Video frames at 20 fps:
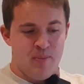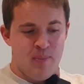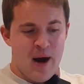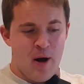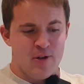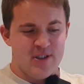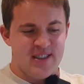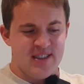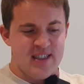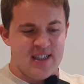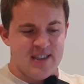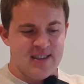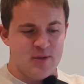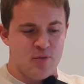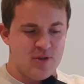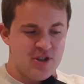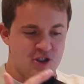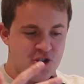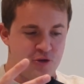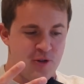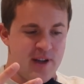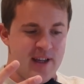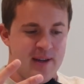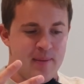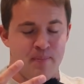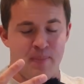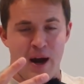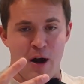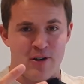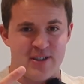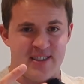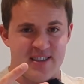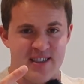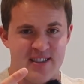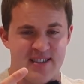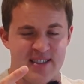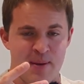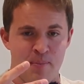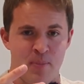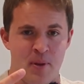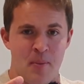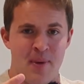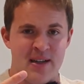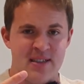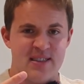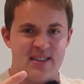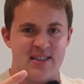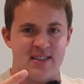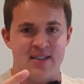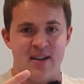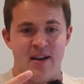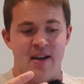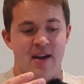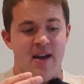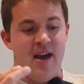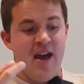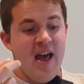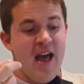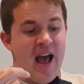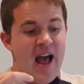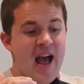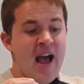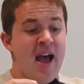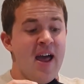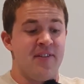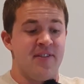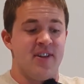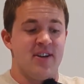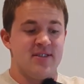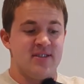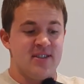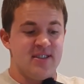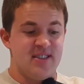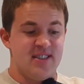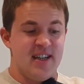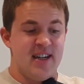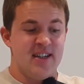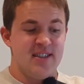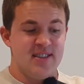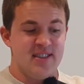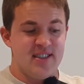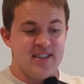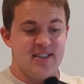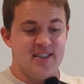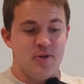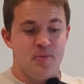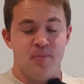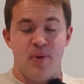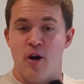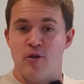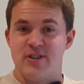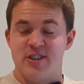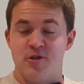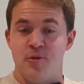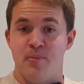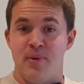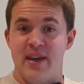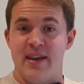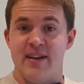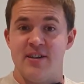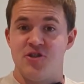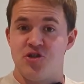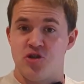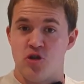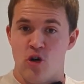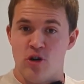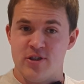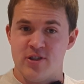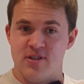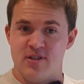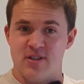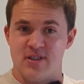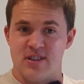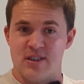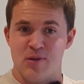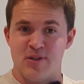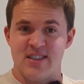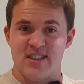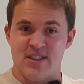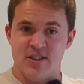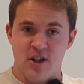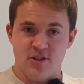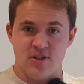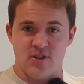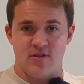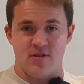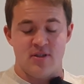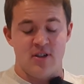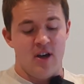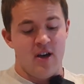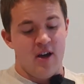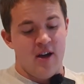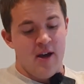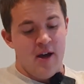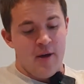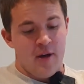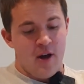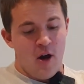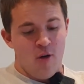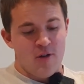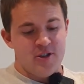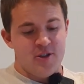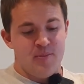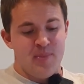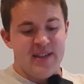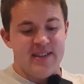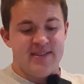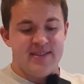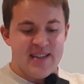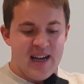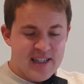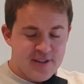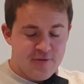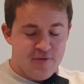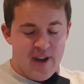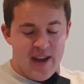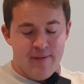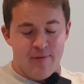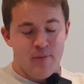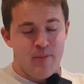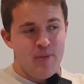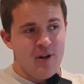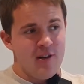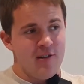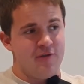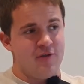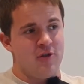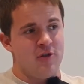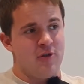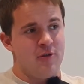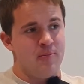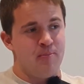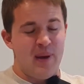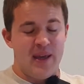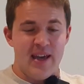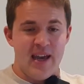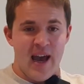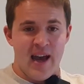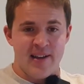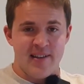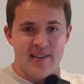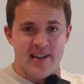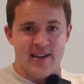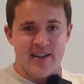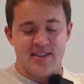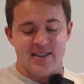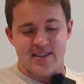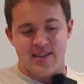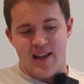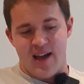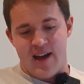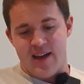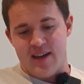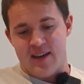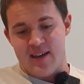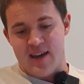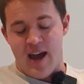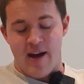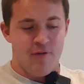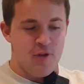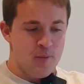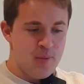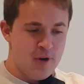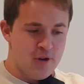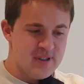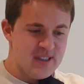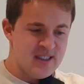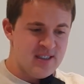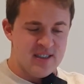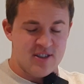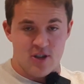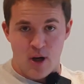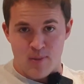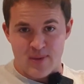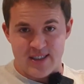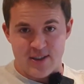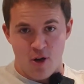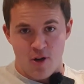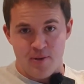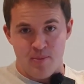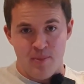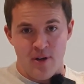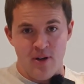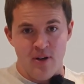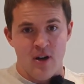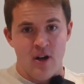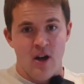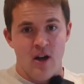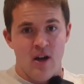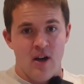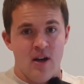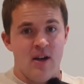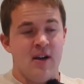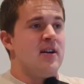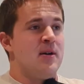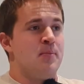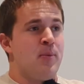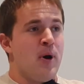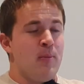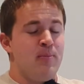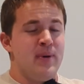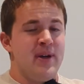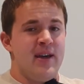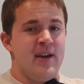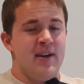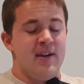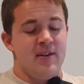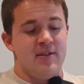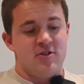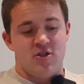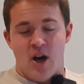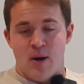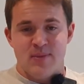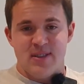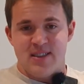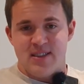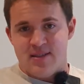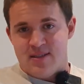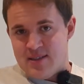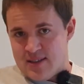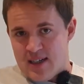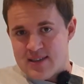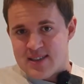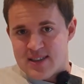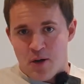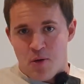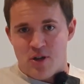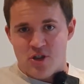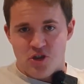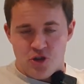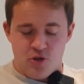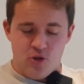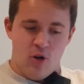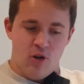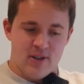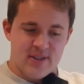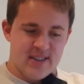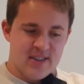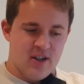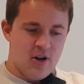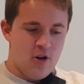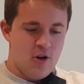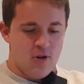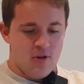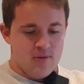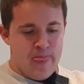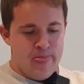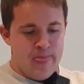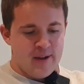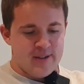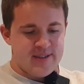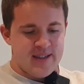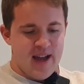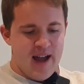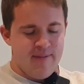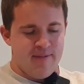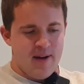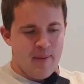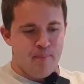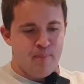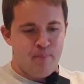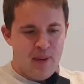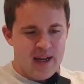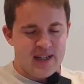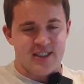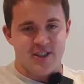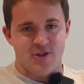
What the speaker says: power stairs with 3 power stairs implements. And the stairs is supposed to be short, so it's not going to be that favorable for big athletes like Mattis Bjorheim and Tom Stoltman. Bobby Thompson and so on should also not have a big